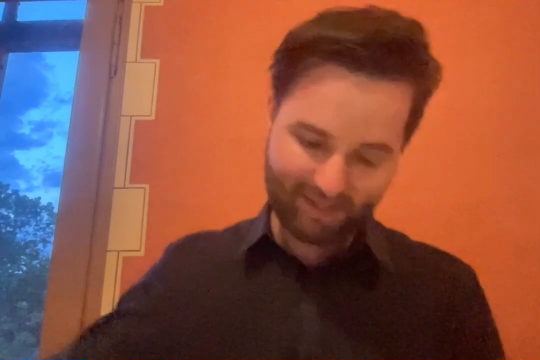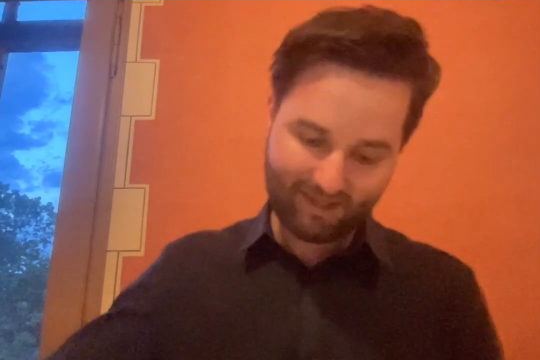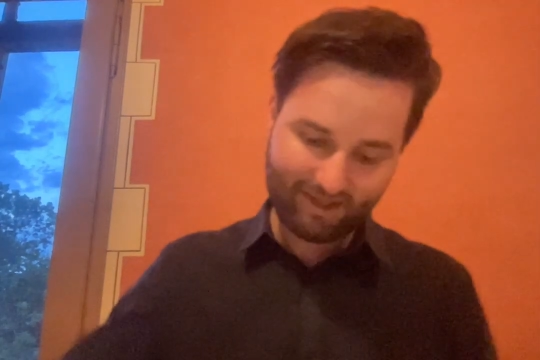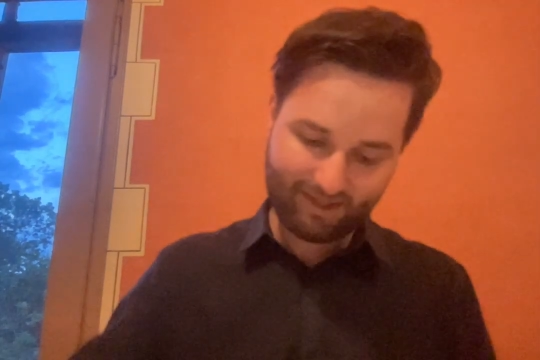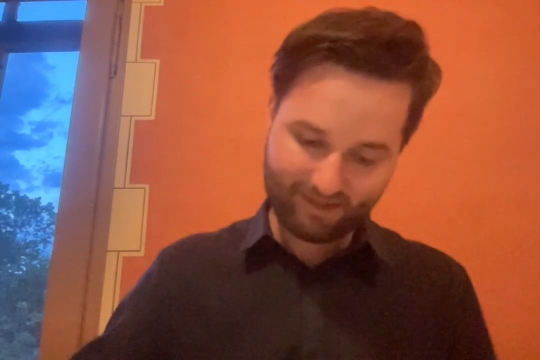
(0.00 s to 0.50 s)

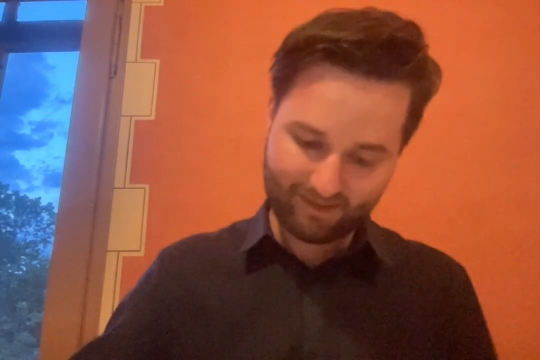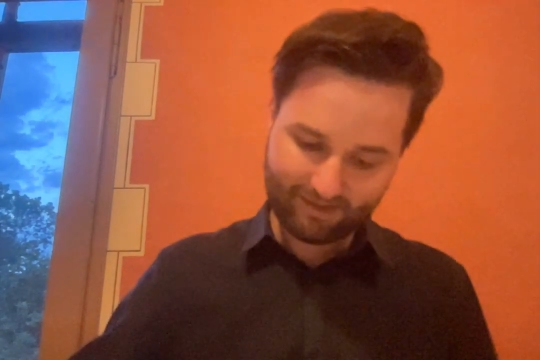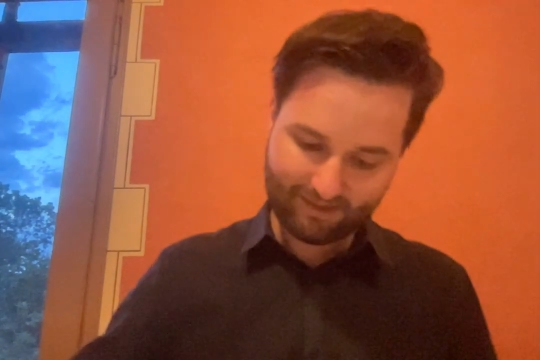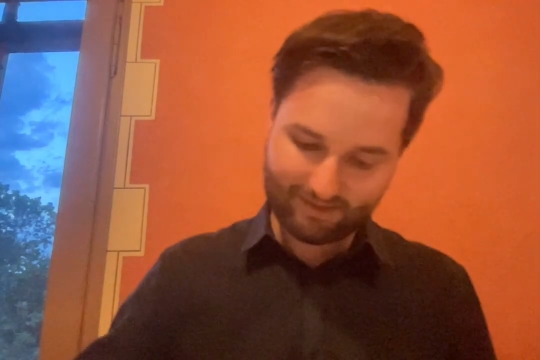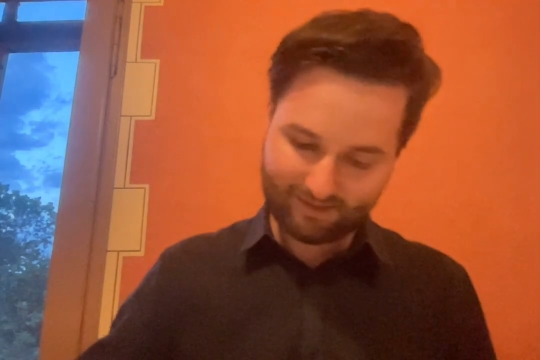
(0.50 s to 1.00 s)

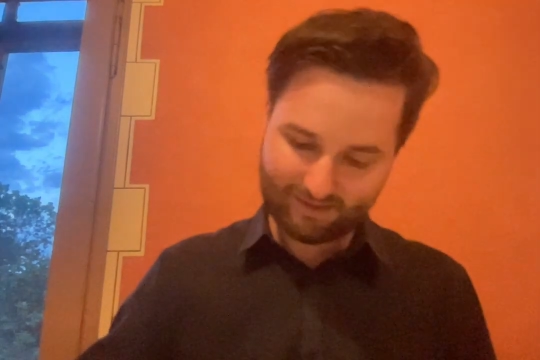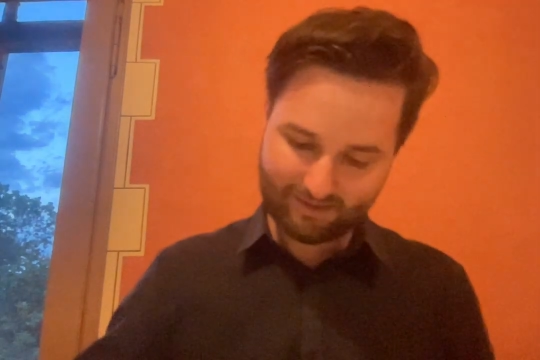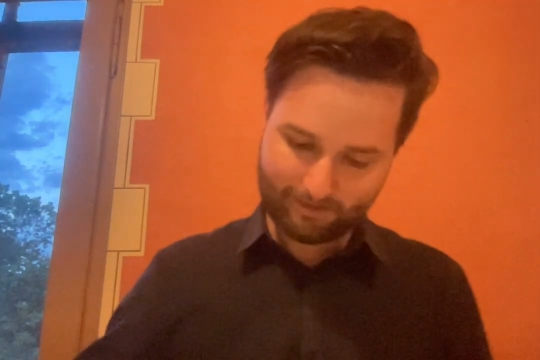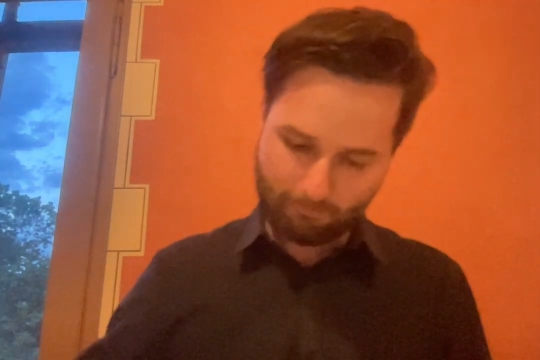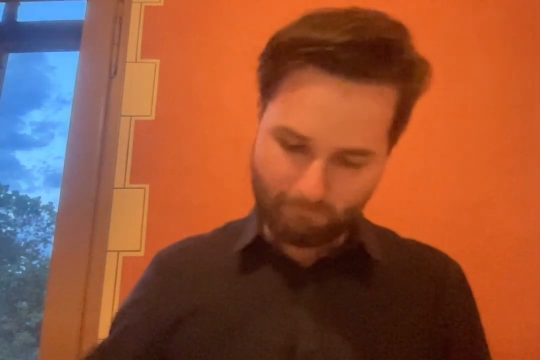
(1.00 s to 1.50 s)
And
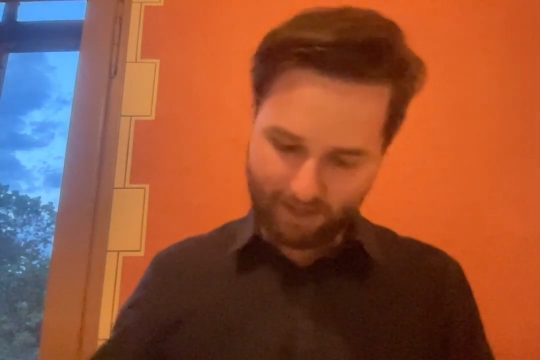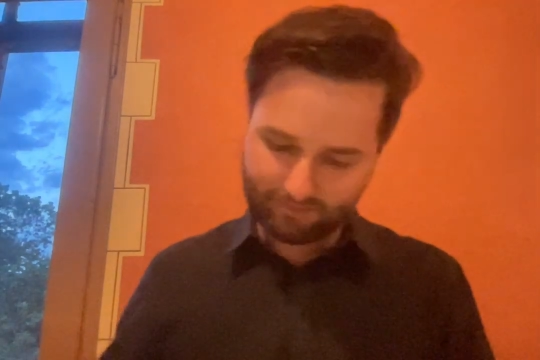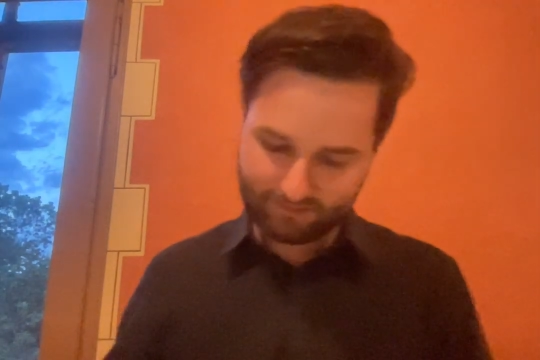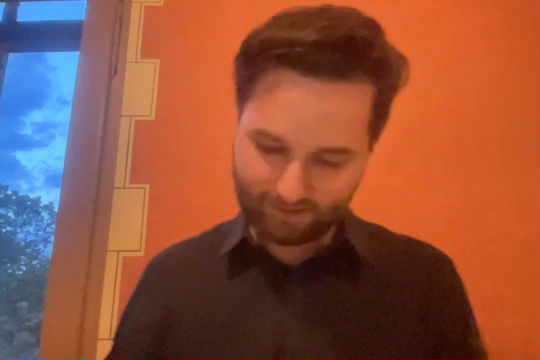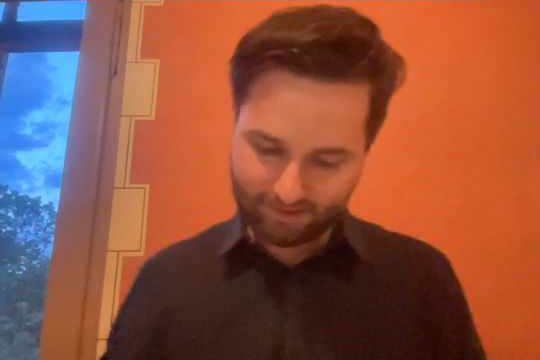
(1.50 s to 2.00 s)

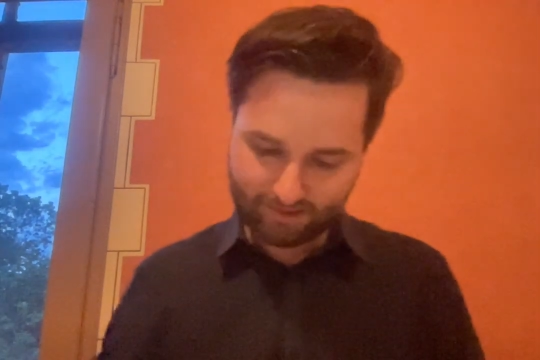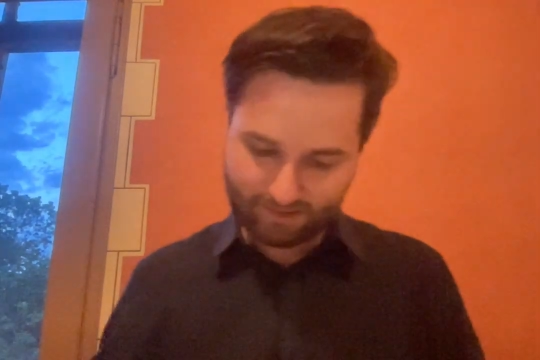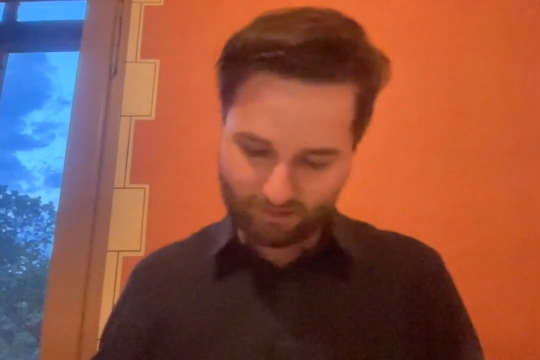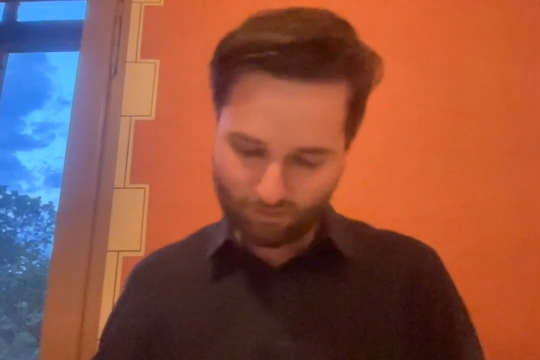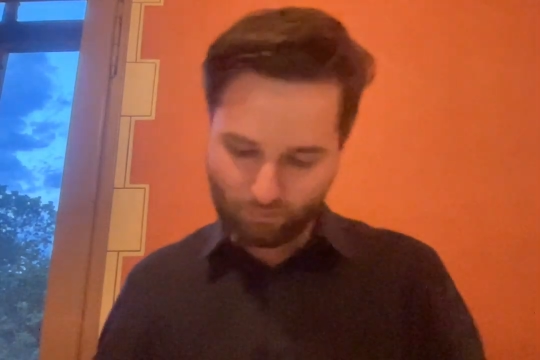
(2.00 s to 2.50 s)

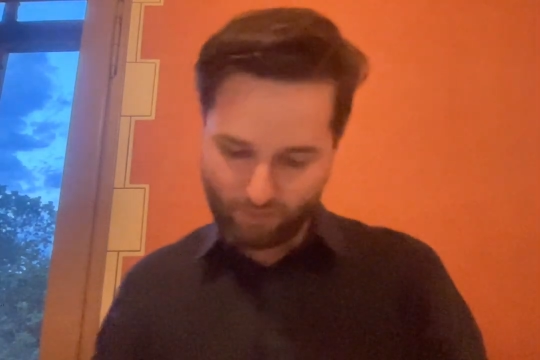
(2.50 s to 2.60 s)
basically